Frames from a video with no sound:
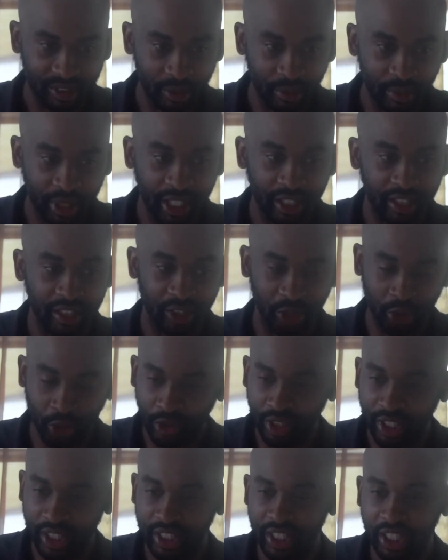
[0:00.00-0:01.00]
me
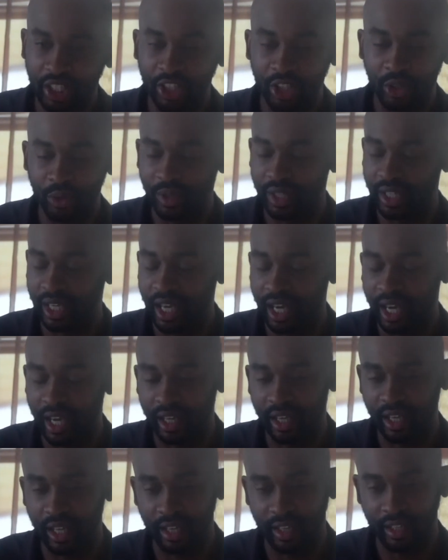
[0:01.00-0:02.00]
doing the deal or
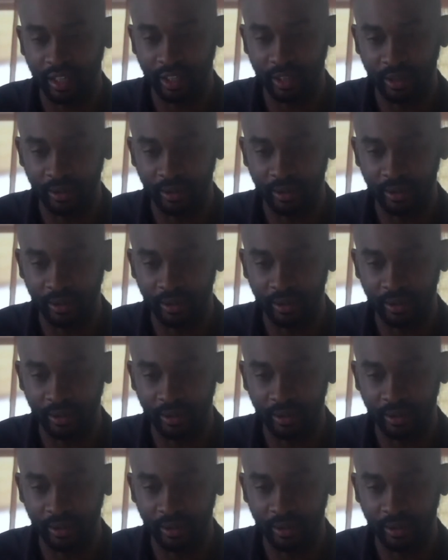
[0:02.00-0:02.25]
whatnot, and